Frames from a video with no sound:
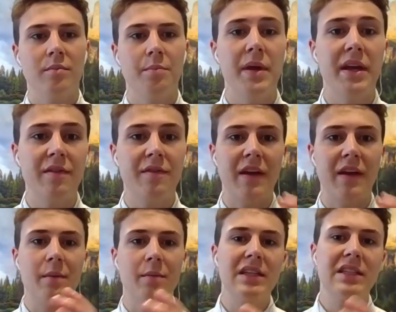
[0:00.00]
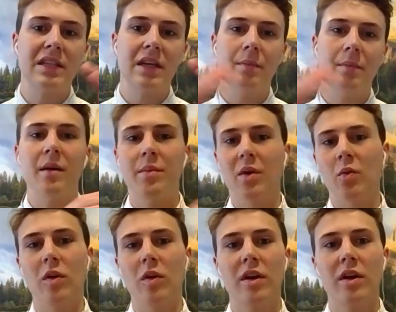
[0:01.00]
big families that made up the
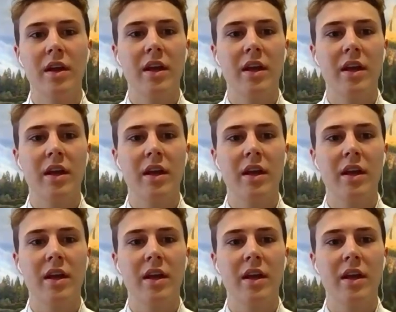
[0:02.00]
ward,